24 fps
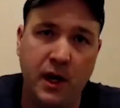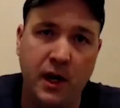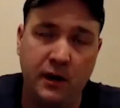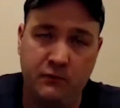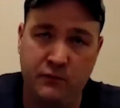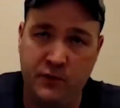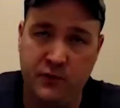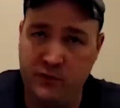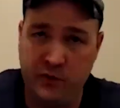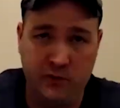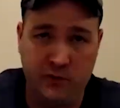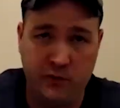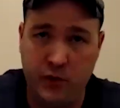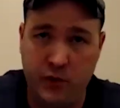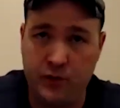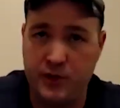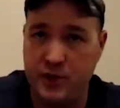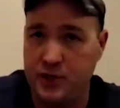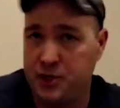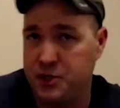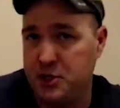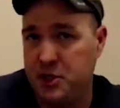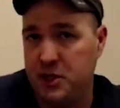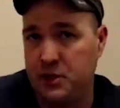Vivid
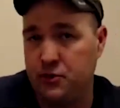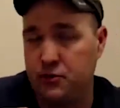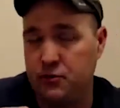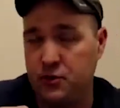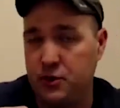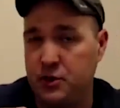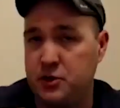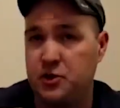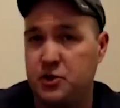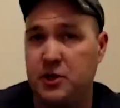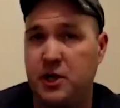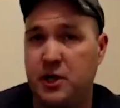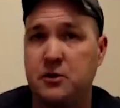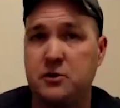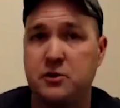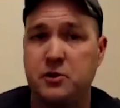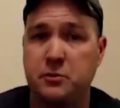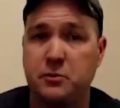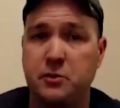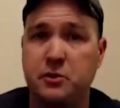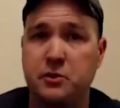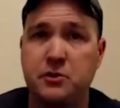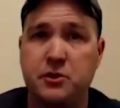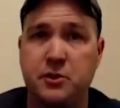Voltage hit $300 a
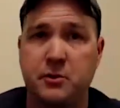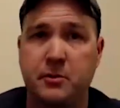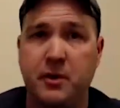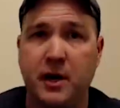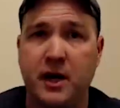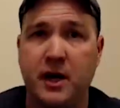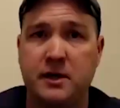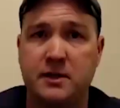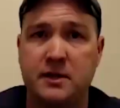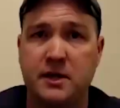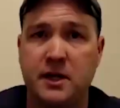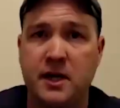booster box.